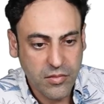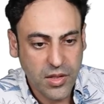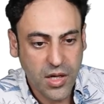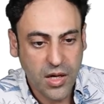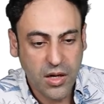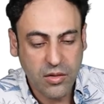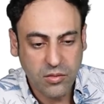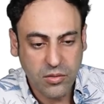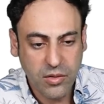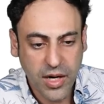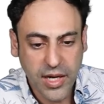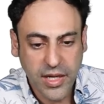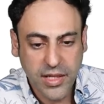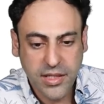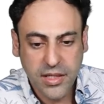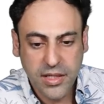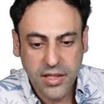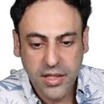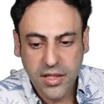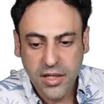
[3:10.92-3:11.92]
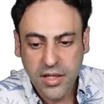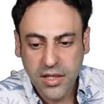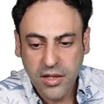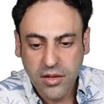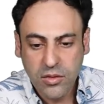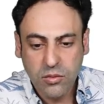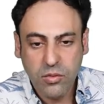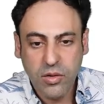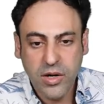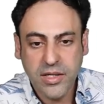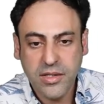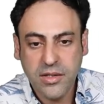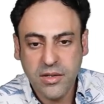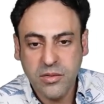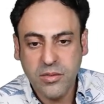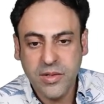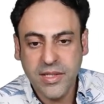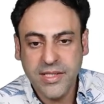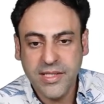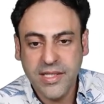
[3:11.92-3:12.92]
all right, what
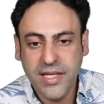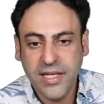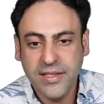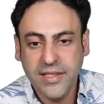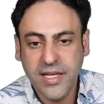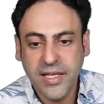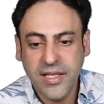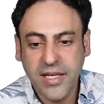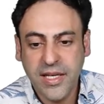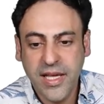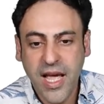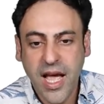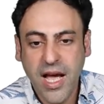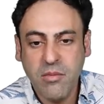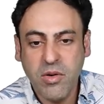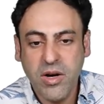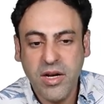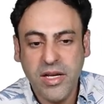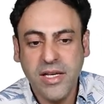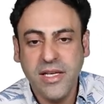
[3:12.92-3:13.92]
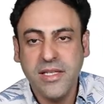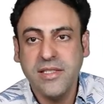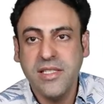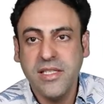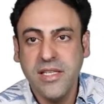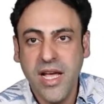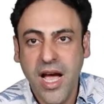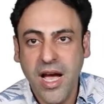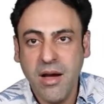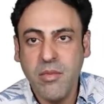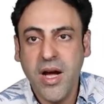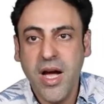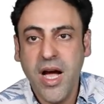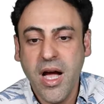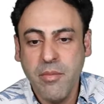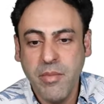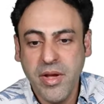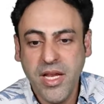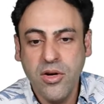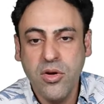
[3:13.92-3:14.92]
we said that the GABA is gamma
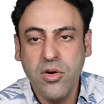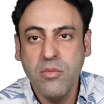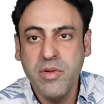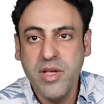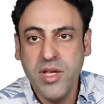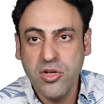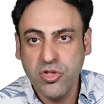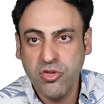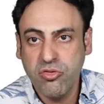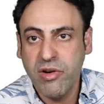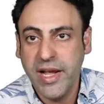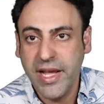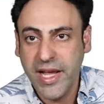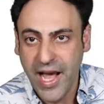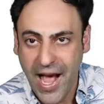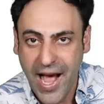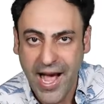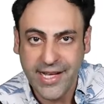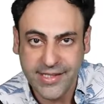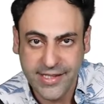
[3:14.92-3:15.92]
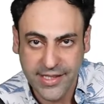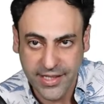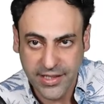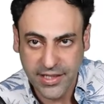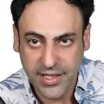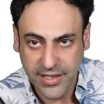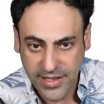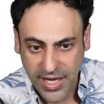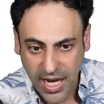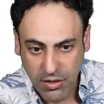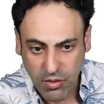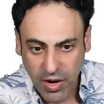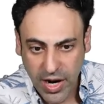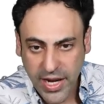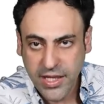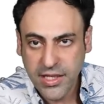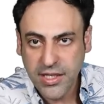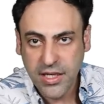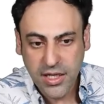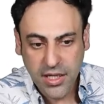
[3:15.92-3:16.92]
aminobutyric acid. Is that
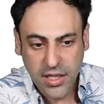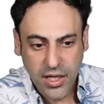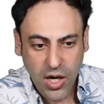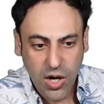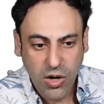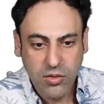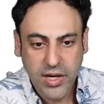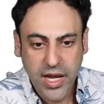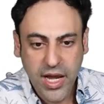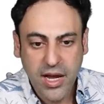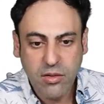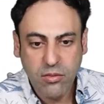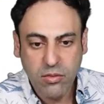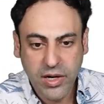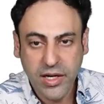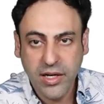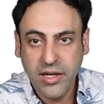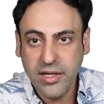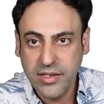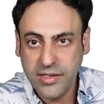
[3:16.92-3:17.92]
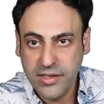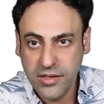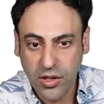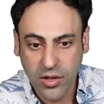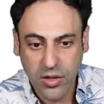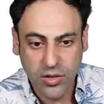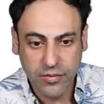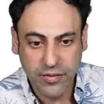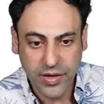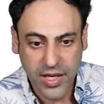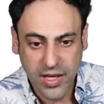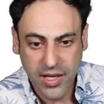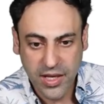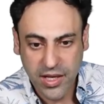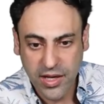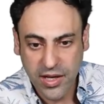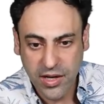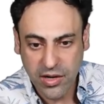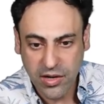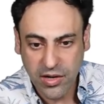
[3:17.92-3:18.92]
right? Okay, we're going to start over
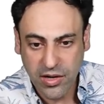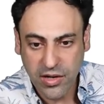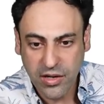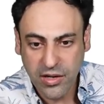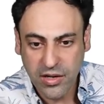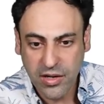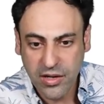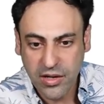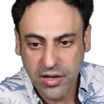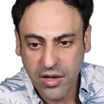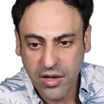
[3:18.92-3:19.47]
here.